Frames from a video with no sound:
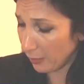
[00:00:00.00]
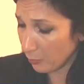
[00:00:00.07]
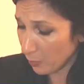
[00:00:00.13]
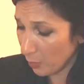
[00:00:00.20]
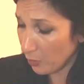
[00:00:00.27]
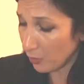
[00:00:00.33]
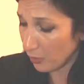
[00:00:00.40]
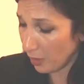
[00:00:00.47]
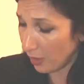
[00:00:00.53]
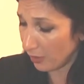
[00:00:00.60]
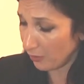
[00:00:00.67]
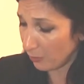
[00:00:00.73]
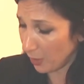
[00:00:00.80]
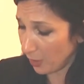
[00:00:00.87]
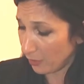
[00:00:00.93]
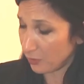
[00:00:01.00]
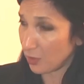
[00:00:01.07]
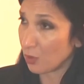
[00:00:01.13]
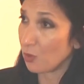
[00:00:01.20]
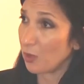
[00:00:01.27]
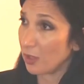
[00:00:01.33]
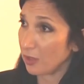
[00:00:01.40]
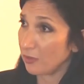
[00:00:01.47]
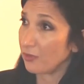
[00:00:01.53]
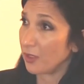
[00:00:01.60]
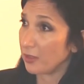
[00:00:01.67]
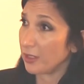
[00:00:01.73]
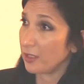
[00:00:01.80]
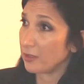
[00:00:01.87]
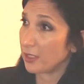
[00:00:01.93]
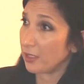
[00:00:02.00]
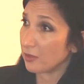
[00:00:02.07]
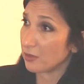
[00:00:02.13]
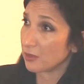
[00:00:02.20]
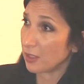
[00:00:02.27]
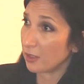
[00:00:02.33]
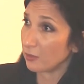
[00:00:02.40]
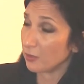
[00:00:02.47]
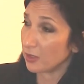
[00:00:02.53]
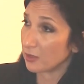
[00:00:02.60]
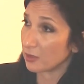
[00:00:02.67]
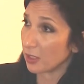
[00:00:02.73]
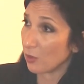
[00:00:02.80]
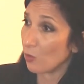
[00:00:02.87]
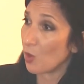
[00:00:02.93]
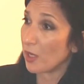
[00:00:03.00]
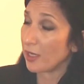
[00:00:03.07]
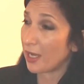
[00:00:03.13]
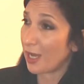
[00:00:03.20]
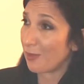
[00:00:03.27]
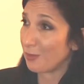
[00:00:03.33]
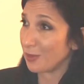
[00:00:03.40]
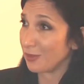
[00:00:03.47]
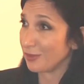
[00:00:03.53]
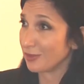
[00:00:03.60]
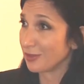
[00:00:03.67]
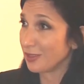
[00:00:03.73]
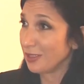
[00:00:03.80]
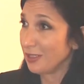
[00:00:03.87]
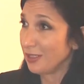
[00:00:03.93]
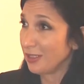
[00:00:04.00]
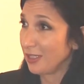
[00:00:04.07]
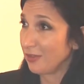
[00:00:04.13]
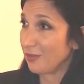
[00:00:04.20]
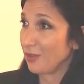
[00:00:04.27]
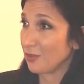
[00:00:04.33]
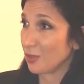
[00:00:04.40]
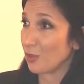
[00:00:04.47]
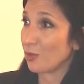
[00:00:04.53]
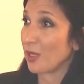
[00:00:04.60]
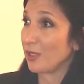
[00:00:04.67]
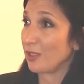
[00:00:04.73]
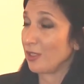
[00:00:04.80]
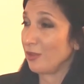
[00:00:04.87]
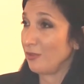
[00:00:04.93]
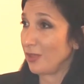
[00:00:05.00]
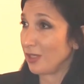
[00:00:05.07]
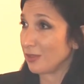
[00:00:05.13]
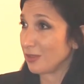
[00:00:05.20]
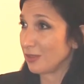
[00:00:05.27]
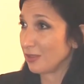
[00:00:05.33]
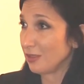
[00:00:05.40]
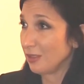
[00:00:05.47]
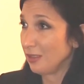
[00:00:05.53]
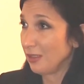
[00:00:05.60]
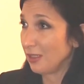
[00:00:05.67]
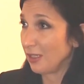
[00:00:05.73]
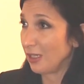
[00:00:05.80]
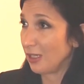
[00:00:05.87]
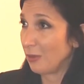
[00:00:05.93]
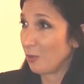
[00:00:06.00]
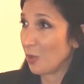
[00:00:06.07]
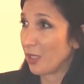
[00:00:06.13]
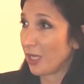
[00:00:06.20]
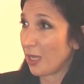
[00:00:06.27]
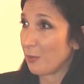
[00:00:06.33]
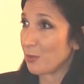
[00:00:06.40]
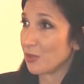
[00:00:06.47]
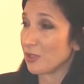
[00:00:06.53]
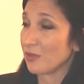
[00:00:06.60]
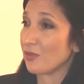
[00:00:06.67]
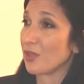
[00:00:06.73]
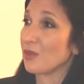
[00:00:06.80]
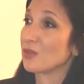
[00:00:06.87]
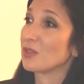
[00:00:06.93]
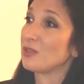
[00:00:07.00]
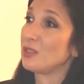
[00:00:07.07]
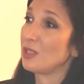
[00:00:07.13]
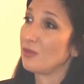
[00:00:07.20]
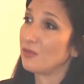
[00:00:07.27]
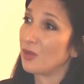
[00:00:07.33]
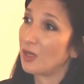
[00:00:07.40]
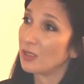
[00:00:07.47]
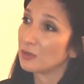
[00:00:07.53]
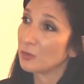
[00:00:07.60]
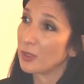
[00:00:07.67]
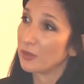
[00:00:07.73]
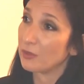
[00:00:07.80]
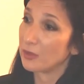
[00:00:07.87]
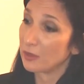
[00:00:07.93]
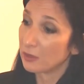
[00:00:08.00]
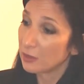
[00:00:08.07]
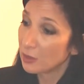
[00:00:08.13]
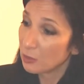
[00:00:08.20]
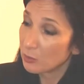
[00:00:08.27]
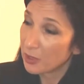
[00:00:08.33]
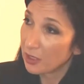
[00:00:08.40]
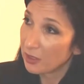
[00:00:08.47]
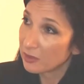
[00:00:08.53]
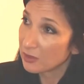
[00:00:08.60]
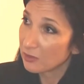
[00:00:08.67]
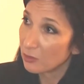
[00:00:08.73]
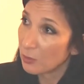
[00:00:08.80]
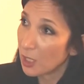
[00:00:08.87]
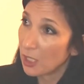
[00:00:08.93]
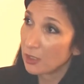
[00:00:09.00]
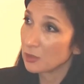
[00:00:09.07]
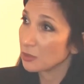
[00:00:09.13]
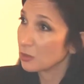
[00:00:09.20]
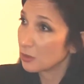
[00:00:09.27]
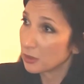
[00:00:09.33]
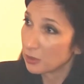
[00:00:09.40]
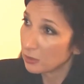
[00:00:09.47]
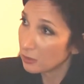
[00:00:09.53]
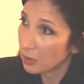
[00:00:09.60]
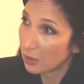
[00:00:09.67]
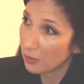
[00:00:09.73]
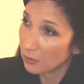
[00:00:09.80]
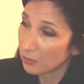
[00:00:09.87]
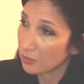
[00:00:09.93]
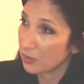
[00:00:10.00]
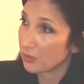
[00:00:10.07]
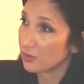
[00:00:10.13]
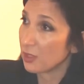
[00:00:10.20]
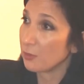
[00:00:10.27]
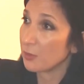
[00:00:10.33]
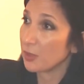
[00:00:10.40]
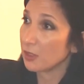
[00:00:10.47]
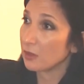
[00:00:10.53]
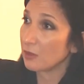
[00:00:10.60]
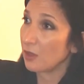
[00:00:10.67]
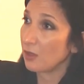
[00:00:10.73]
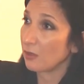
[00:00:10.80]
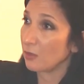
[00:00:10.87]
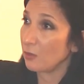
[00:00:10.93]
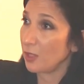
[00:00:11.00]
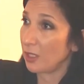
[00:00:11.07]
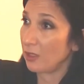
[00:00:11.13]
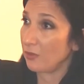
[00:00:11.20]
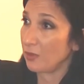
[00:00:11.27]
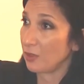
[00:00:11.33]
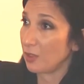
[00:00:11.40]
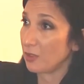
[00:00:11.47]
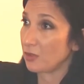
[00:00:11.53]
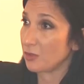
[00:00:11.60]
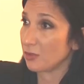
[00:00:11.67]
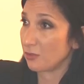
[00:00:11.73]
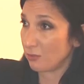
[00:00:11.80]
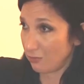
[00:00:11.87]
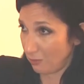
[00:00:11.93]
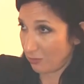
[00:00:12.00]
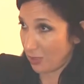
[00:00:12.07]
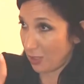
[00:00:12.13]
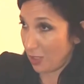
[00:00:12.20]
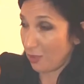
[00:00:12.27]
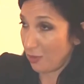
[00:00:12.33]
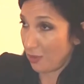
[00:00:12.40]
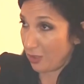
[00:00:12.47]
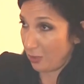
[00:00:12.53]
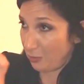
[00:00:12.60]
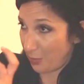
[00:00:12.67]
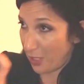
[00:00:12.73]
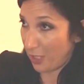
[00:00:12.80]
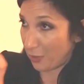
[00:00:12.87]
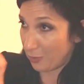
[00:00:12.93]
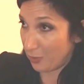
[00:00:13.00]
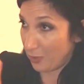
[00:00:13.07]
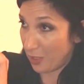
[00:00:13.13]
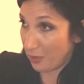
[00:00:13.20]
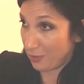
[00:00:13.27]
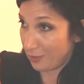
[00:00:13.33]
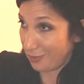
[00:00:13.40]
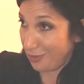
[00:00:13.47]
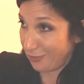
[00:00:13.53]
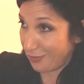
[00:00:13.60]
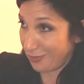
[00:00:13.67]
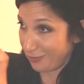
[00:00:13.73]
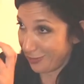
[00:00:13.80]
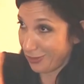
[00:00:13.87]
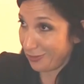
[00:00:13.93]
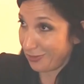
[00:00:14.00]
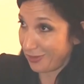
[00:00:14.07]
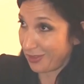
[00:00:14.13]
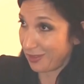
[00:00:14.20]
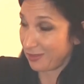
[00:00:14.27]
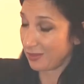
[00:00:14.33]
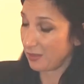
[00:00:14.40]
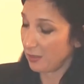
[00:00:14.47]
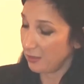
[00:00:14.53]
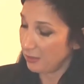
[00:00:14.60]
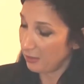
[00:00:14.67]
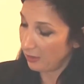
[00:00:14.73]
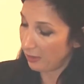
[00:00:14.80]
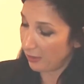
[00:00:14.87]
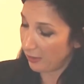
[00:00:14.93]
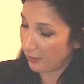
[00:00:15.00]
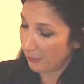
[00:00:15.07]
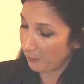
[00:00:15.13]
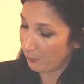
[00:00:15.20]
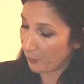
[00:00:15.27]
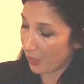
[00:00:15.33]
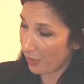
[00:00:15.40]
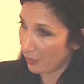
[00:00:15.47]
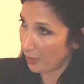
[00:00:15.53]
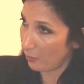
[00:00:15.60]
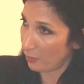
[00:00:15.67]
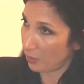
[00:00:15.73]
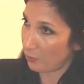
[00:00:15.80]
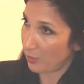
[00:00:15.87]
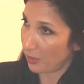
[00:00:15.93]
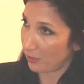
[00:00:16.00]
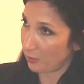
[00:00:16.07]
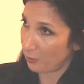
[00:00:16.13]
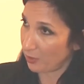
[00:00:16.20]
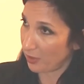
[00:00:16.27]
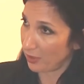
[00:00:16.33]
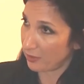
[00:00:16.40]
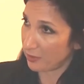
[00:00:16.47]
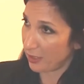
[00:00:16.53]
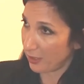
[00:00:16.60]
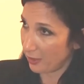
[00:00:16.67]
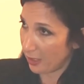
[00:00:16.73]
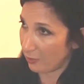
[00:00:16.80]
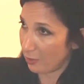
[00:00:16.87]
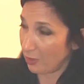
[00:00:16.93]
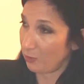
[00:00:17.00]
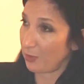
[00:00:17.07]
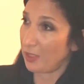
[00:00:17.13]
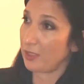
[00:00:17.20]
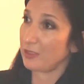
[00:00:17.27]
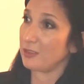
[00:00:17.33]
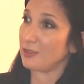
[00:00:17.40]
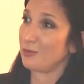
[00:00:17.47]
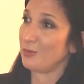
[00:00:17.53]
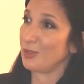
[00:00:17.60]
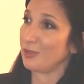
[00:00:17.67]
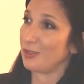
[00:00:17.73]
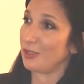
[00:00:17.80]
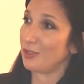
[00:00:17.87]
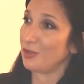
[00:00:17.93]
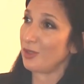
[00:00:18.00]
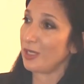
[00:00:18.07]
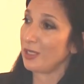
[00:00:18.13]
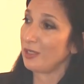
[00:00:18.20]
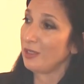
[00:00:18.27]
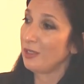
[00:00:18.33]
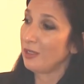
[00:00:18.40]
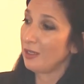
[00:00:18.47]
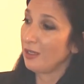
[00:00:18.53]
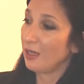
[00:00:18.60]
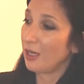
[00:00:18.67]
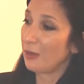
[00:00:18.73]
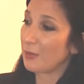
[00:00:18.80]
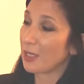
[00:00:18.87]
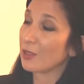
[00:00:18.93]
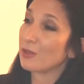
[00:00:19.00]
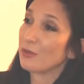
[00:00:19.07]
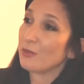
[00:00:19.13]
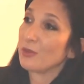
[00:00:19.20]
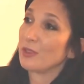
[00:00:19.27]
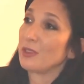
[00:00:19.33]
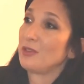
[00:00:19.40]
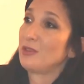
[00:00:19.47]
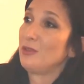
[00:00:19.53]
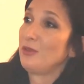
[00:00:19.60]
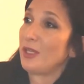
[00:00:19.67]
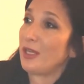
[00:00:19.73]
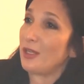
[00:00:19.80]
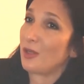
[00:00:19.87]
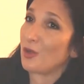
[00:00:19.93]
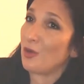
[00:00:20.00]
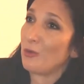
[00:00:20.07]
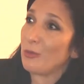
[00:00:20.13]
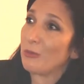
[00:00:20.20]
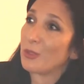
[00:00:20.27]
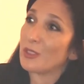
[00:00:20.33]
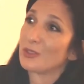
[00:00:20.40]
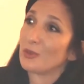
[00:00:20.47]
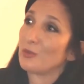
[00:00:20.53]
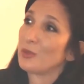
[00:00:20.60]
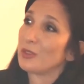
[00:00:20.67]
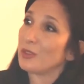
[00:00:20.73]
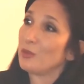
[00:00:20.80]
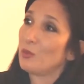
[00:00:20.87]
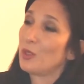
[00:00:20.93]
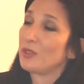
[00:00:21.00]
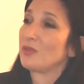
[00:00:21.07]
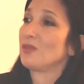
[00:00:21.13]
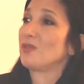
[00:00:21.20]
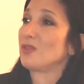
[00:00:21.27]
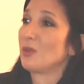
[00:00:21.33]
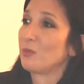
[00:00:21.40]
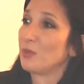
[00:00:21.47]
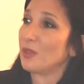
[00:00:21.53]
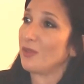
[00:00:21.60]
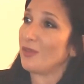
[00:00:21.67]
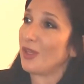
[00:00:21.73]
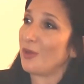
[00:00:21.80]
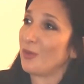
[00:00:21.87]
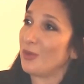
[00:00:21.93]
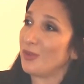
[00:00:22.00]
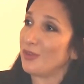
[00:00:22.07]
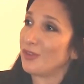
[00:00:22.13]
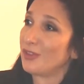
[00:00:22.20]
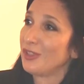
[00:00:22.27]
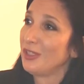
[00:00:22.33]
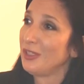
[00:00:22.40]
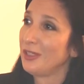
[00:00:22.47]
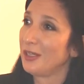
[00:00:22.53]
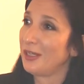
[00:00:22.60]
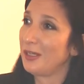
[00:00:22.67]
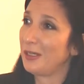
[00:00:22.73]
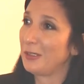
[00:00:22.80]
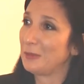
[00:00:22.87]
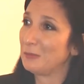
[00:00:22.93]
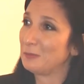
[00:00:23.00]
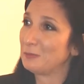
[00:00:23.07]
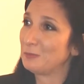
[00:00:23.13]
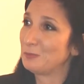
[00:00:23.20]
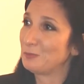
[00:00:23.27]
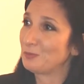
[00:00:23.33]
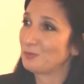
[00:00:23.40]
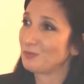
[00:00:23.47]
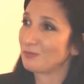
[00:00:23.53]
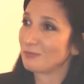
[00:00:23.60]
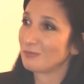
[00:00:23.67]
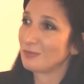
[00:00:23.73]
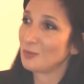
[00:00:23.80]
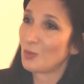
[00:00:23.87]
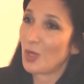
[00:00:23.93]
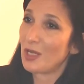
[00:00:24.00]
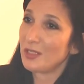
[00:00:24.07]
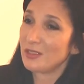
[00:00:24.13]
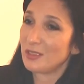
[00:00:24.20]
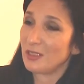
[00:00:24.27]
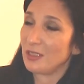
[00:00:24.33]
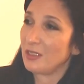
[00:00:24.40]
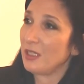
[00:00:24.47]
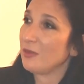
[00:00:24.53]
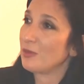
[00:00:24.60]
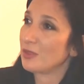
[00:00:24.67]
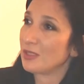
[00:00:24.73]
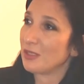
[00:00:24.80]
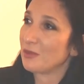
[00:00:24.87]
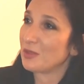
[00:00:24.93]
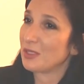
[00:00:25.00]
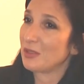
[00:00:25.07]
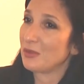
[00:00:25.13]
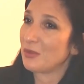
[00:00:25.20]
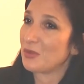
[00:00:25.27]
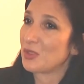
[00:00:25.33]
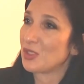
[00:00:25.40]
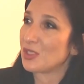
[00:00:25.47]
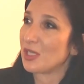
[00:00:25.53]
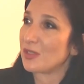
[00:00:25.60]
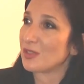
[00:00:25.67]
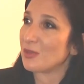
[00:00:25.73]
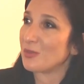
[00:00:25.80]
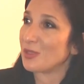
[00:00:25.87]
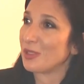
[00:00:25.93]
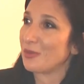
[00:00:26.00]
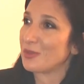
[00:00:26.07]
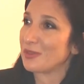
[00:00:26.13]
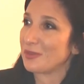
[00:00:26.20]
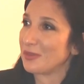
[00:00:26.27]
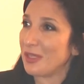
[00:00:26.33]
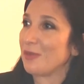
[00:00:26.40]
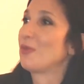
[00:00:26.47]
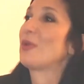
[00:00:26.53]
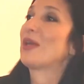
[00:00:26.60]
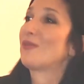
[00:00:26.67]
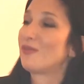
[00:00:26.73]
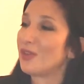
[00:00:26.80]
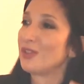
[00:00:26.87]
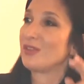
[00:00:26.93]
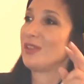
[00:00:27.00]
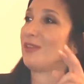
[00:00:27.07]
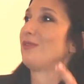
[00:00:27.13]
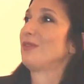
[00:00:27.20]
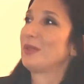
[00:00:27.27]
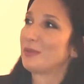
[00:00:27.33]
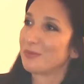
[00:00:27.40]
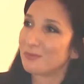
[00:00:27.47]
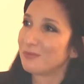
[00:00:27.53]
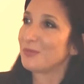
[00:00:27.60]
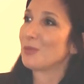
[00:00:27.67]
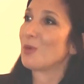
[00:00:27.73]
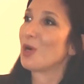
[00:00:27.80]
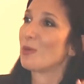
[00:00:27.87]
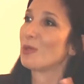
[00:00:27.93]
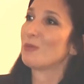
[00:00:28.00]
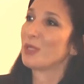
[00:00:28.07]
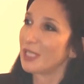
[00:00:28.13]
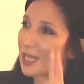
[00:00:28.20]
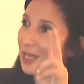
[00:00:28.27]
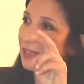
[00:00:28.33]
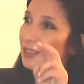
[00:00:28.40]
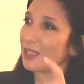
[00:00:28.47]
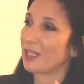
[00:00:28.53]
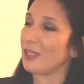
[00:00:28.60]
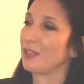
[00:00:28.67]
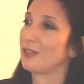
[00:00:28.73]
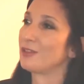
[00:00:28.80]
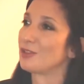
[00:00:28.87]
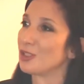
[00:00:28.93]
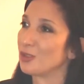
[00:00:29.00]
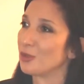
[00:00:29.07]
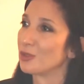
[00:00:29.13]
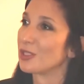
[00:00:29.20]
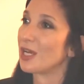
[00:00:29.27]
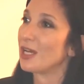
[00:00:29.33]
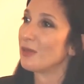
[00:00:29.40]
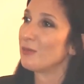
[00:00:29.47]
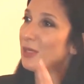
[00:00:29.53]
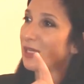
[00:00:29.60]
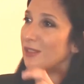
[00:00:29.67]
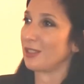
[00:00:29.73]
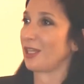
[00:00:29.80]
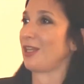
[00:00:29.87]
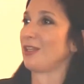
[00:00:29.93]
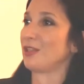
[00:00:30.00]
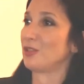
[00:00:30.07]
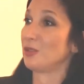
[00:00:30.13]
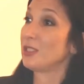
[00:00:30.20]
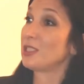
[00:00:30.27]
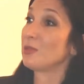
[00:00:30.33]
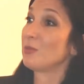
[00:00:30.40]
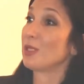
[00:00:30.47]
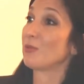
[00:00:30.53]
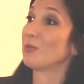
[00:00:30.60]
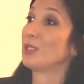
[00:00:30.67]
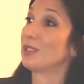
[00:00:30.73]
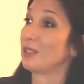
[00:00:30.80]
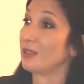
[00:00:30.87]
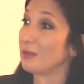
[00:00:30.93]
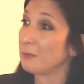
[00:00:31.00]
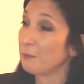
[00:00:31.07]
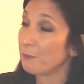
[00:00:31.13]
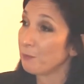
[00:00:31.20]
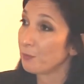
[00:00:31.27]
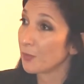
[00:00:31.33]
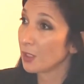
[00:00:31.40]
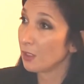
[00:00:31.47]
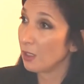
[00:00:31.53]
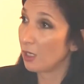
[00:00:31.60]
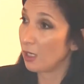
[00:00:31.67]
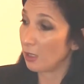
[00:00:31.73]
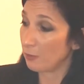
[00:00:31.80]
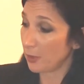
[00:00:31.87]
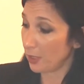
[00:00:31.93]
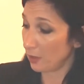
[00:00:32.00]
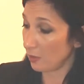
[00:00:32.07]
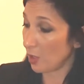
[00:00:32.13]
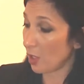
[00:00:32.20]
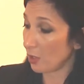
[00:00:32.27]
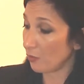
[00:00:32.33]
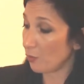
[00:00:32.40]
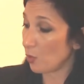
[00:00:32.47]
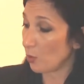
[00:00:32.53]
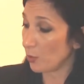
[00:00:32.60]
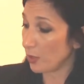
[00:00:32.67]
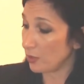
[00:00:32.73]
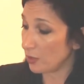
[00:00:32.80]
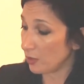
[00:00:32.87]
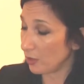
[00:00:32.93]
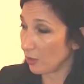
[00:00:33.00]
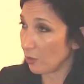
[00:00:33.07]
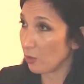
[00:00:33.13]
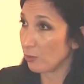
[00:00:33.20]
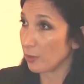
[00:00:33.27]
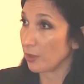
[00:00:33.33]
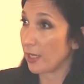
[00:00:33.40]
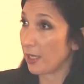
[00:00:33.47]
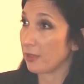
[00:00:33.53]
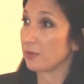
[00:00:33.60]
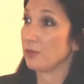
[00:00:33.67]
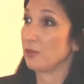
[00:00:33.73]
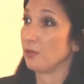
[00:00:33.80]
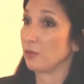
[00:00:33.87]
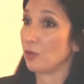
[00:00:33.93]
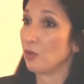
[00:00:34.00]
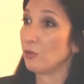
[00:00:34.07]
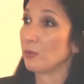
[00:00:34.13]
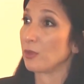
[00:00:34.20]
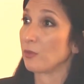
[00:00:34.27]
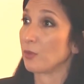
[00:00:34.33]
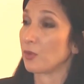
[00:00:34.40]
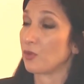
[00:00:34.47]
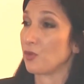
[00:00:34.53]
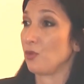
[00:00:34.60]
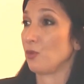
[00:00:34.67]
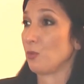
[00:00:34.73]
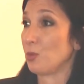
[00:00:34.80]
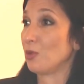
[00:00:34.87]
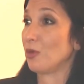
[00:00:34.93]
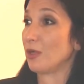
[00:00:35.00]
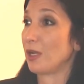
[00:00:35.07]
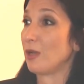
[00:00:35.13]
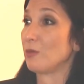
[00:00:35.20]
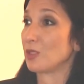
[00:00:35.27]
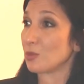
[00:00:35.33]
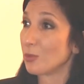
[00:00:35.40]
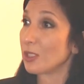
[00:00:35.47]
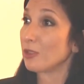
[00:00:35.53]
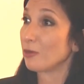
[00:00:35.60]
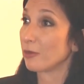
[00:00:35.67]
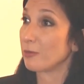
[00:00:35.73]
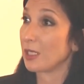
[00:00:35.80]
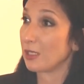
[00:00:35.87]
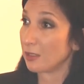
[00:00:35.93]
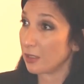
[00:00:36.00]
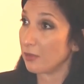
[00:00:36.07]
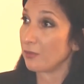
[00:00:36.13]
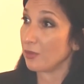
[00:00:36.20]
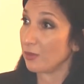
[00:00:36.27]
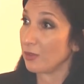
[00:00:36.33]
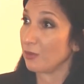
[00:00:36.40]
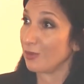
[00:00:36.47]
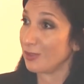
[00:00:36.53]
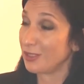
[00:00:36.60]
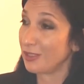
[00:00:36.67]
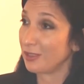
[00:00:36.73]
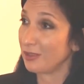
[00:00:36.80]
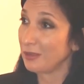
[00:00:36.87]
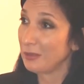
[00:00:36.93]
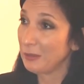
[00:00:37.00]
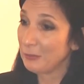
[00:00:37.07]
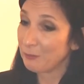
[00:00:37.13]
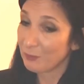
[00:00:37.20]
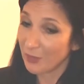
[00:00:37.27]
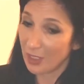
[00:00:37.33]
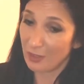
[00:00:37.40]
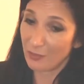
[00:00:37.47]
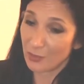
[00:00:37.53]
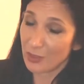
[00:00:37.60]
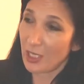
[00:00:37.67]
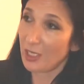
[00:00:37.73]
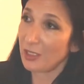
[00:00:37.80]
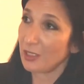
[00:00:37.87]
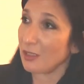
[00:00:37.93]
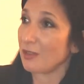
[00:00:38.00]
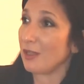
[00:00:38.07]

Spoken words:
wrote a lot of models to quantify that downside risk. Like, what happens if there's a credit event? What happens if there's a default, whether in a little piece of a bond or a little loan or just something along the way of a larger security packed with lots of different little things, how that would impact the price, how that would impact its ability to trade. I couldn't really do that at Goldman because it really wasn't something that was wanted. Yeah, it was just not something that was, we had we had department money allocated to, or time allocated to. It didn't make money. And a lot of what we did at Goldman, or had to do at Goldman, was to report how much money we made on everything we did. And if you're telling a